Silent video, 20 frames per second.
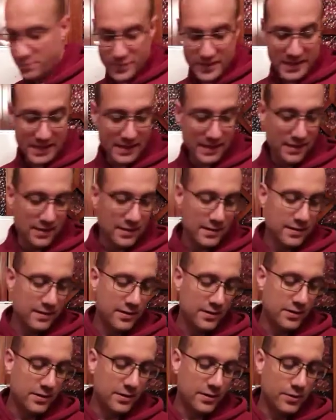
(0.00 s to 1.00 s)
peak
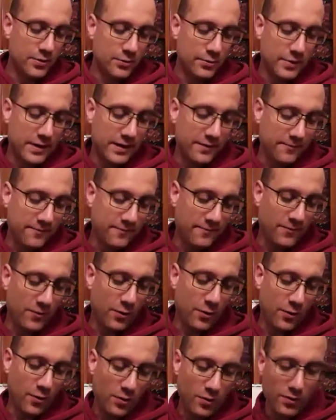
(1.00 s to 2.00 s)

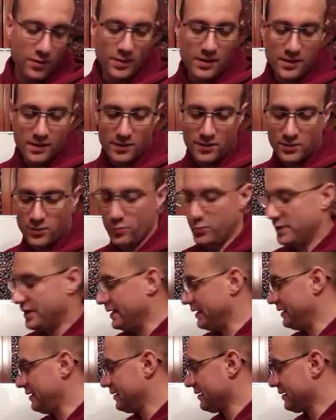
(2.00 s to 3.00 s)
rainfall,
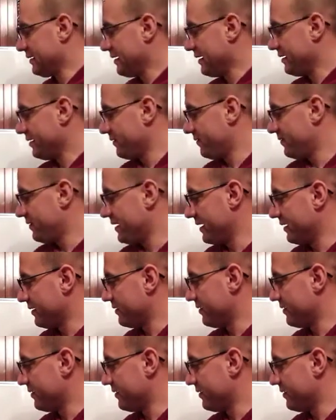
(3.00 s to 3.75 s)
with kind of like